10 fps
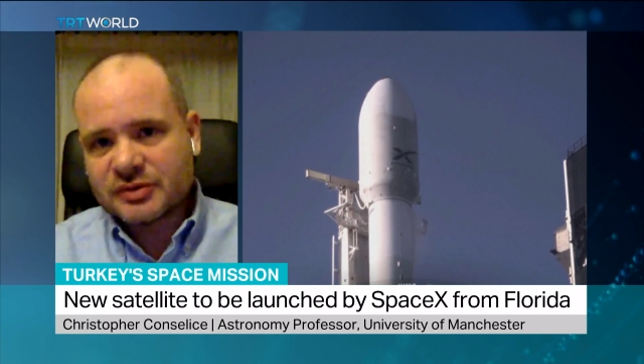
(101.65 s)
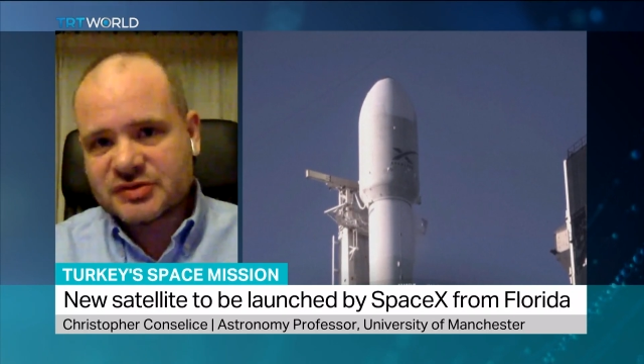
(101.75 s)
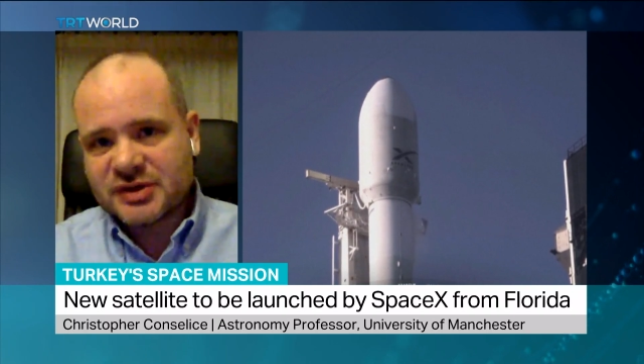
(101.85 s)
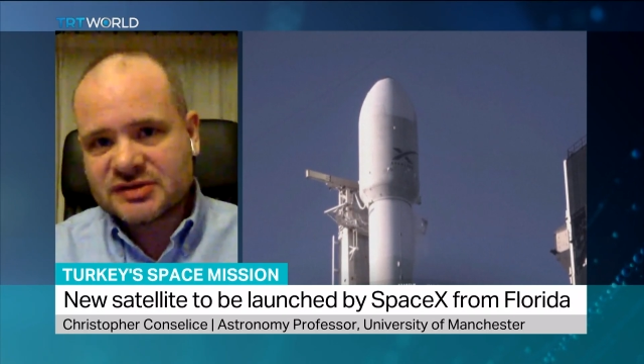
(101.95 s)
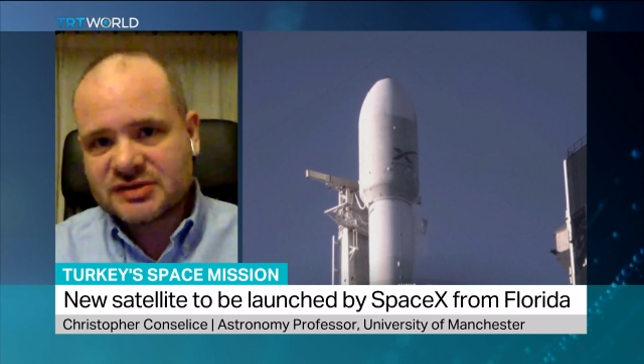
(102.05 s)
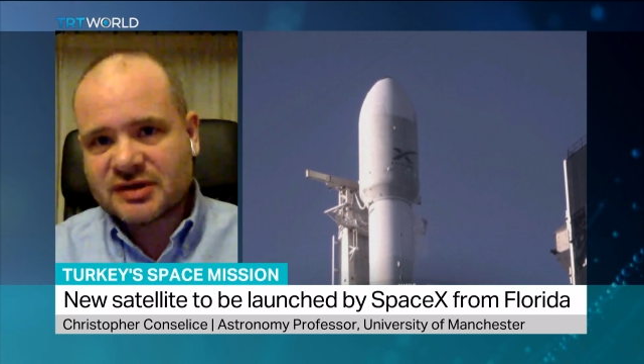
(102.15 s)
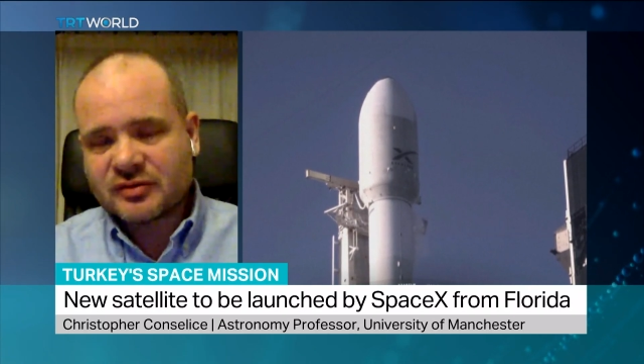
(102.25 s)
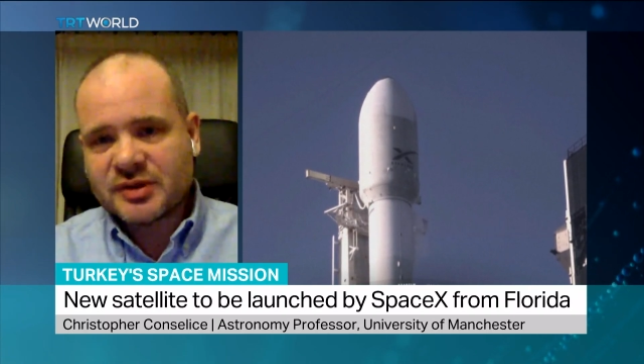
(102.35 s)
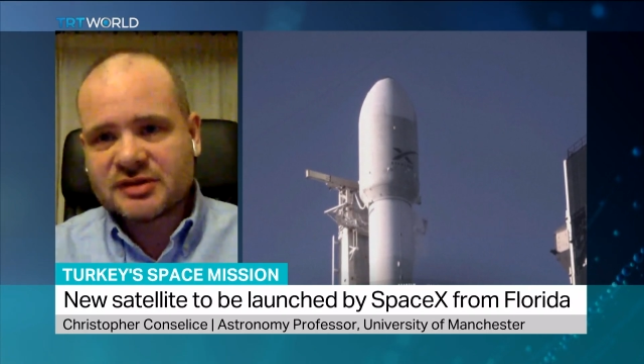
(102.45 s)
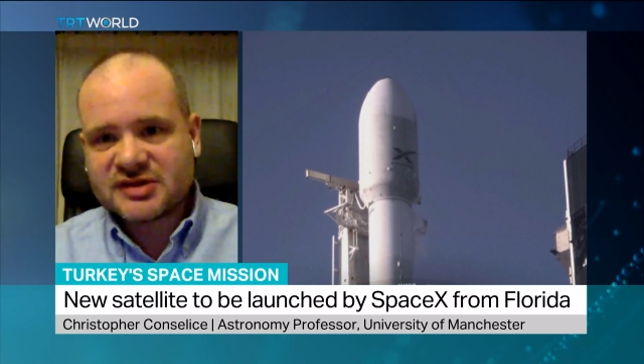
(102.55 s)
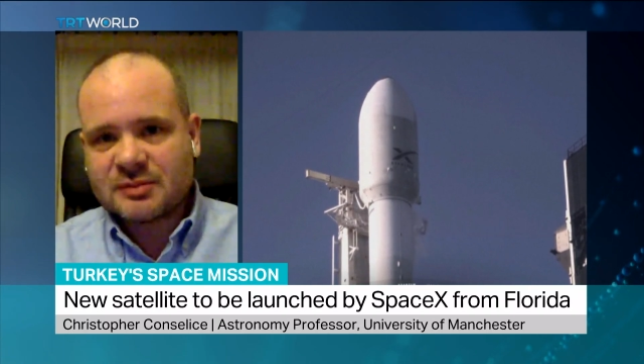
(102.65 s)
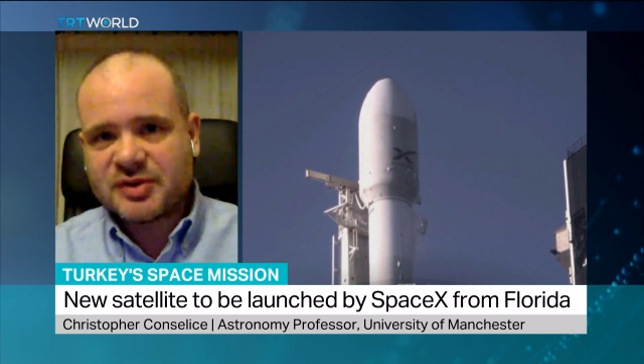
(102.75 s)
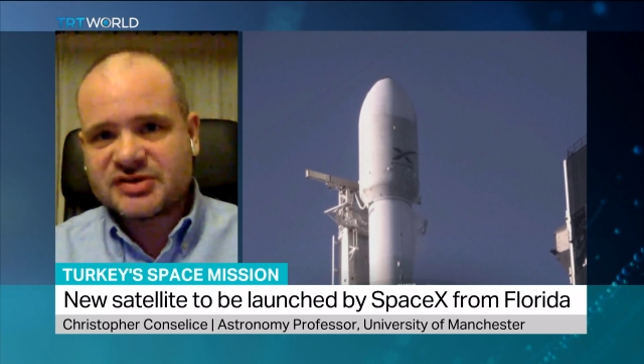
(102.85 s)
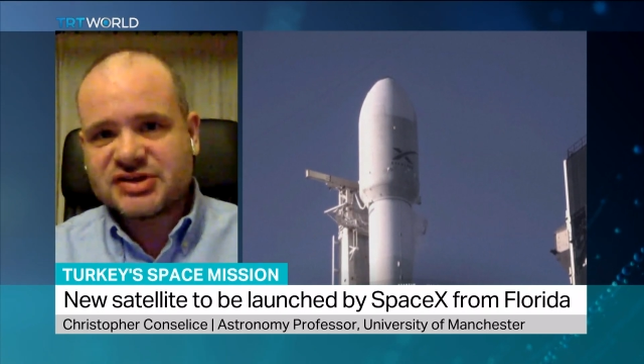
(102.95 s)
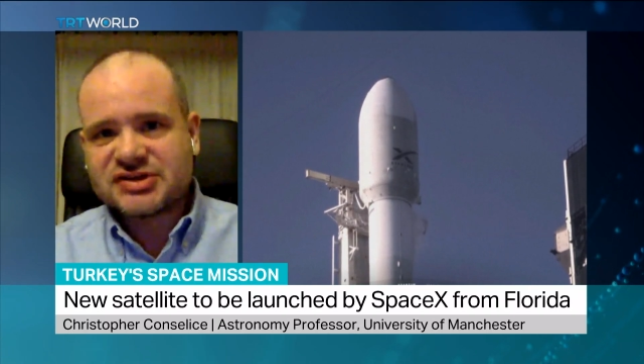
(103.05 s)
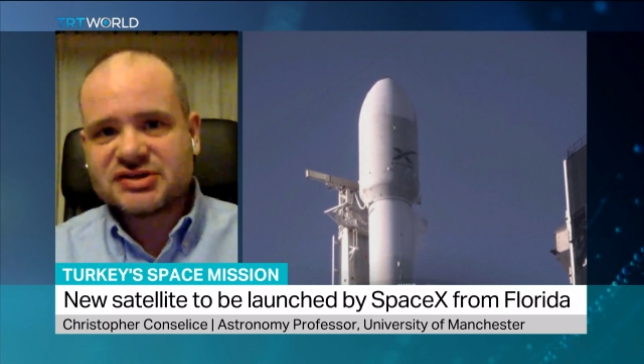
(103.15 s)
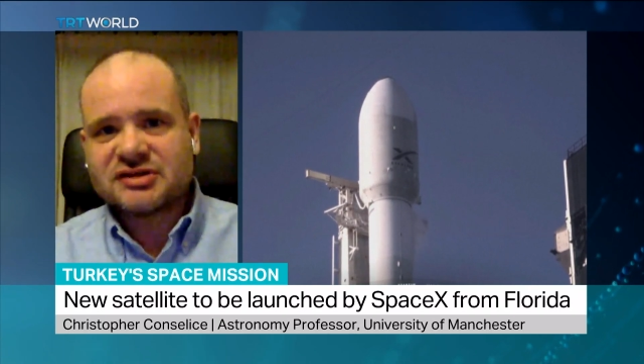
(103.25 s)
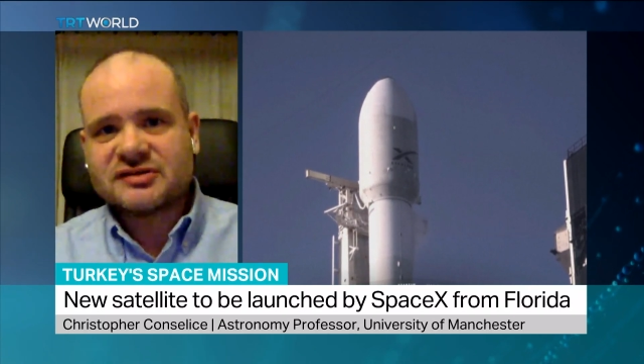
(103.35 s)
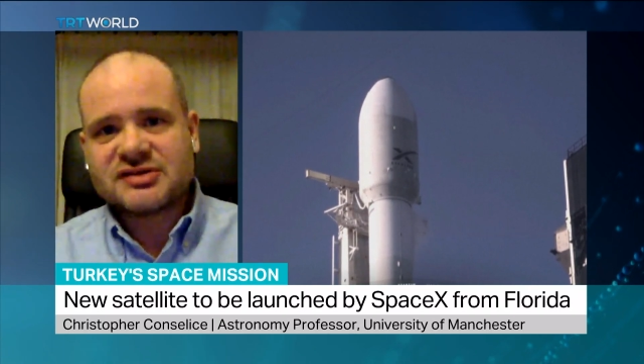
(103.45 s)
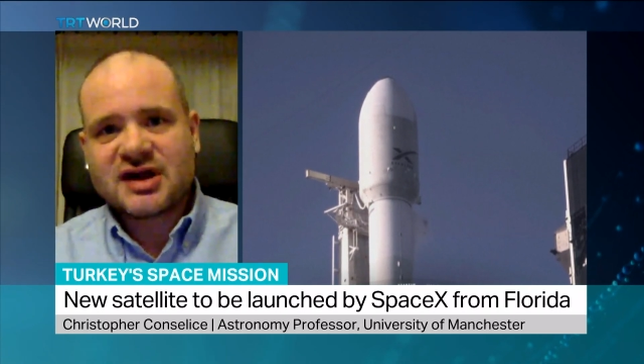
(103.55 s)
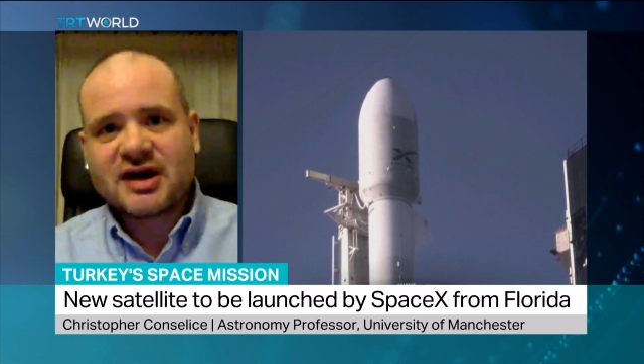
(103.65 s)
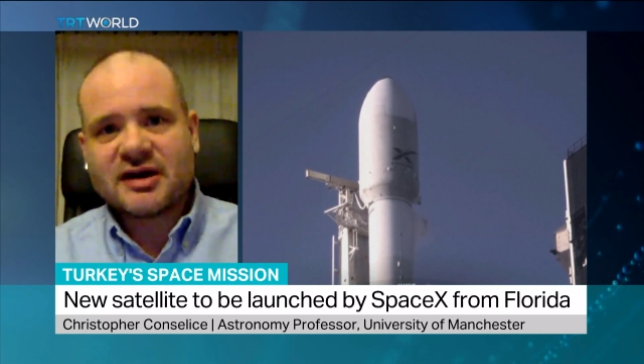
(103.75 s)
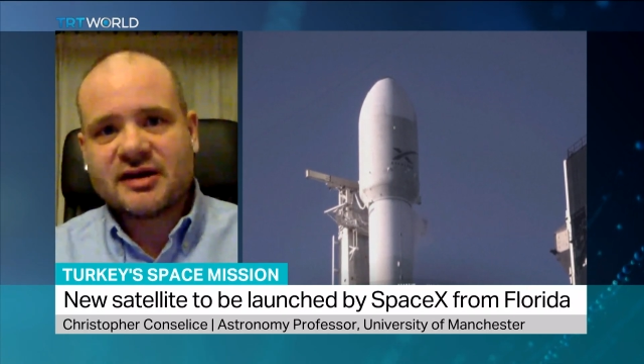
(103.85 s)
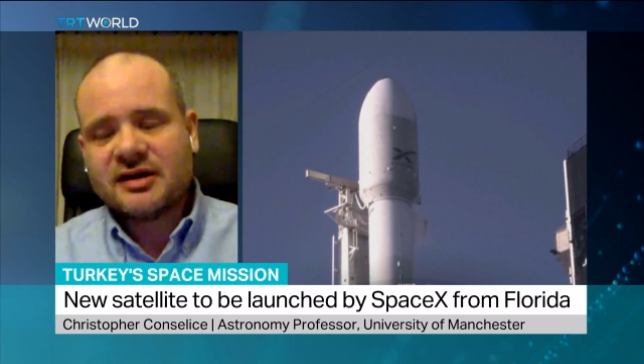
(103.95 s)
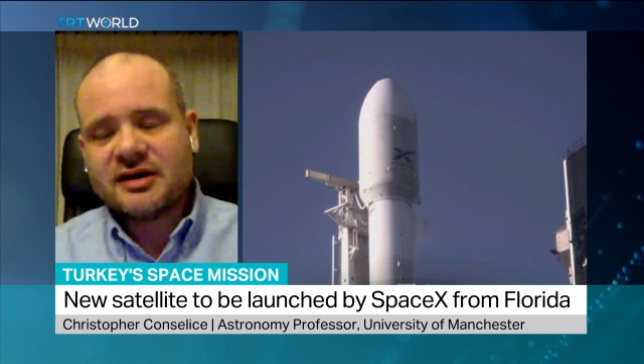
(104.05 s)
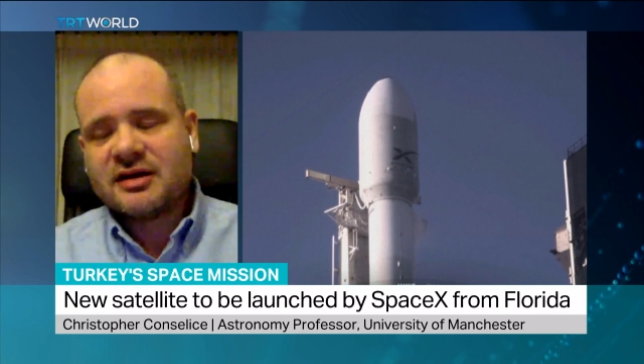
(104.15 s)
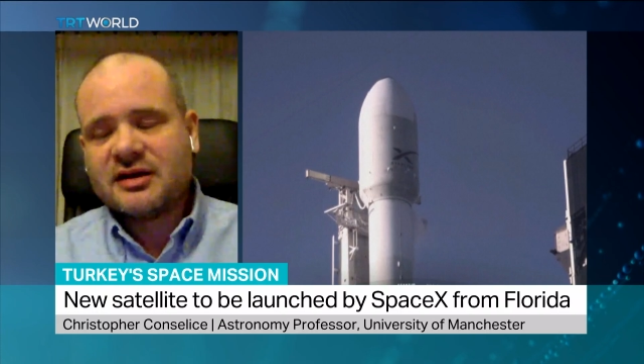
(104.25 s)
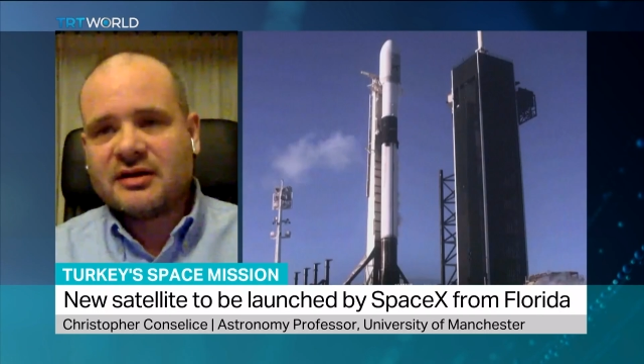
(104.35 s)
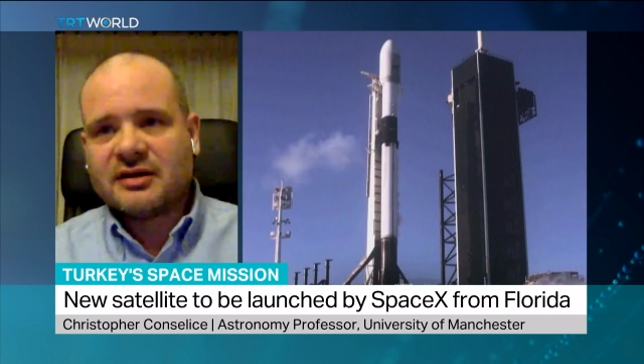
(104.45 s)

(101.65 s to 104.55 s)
which means that it'll be in the same position in the sky